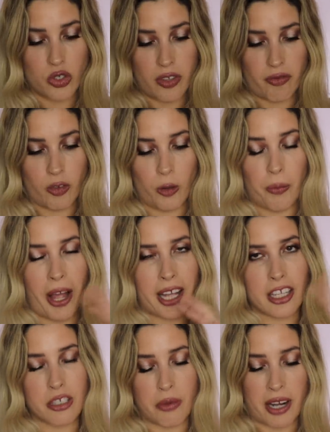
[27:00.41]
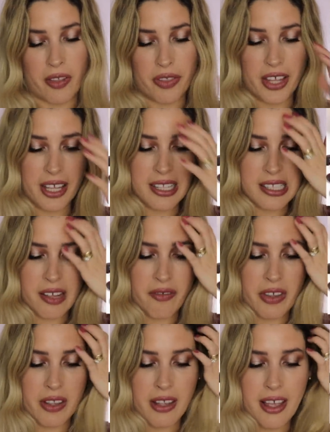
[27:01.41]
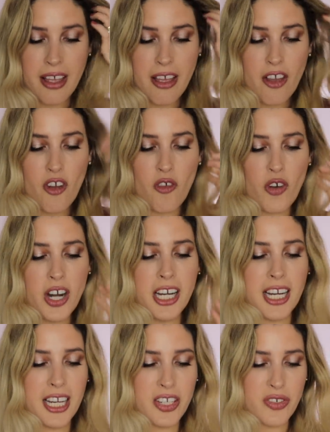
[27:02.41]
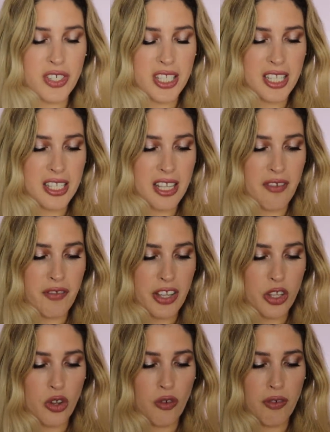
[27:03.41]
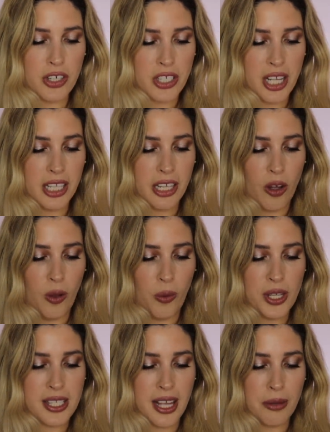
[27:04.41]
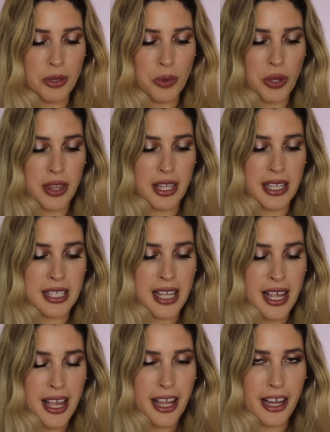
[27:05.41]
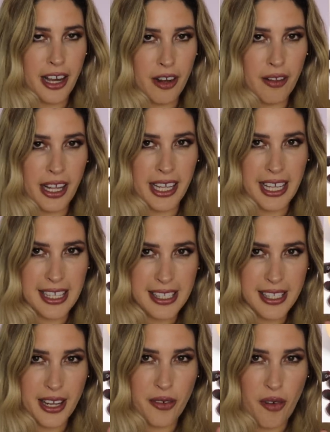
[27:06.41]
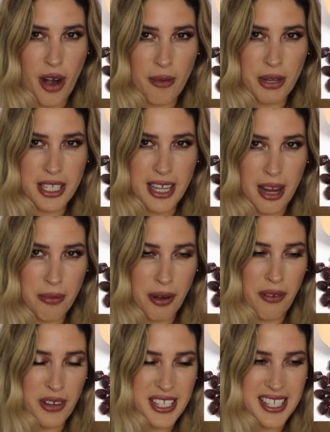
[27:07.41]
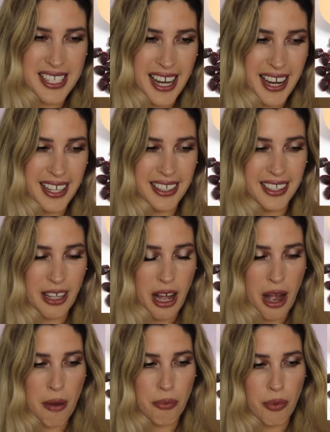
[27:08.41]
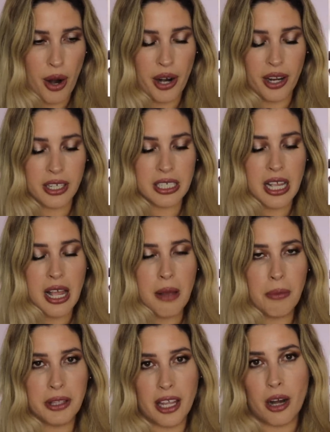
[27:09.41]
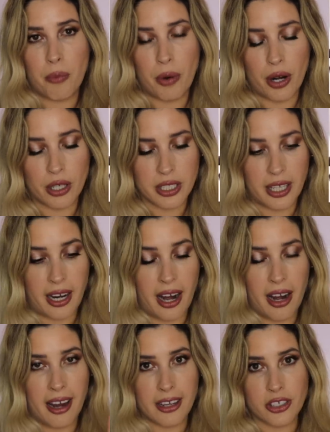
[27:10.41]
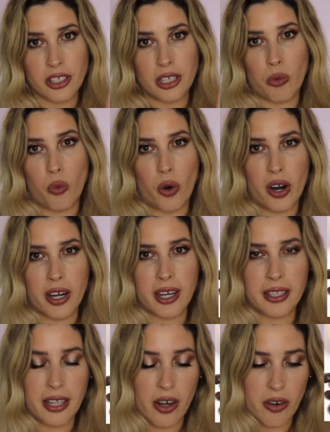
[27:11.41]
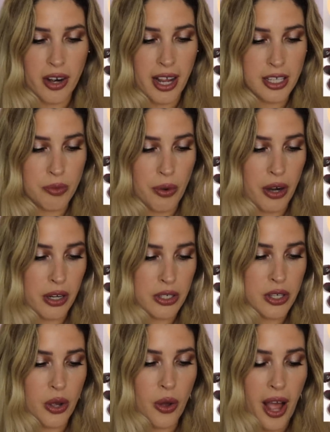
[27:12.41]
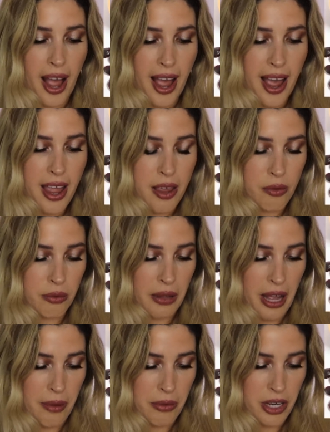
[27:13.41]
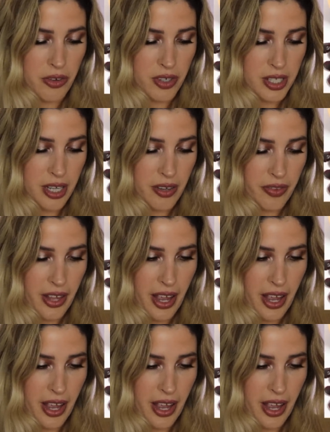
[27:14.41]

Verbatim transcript: to the full package but I think it's something Pretty interesting, something new. Farsali always comes with these kind of like Instagrammy type of style uh, products, but they are products that actually work and they are nice products. So I am interested on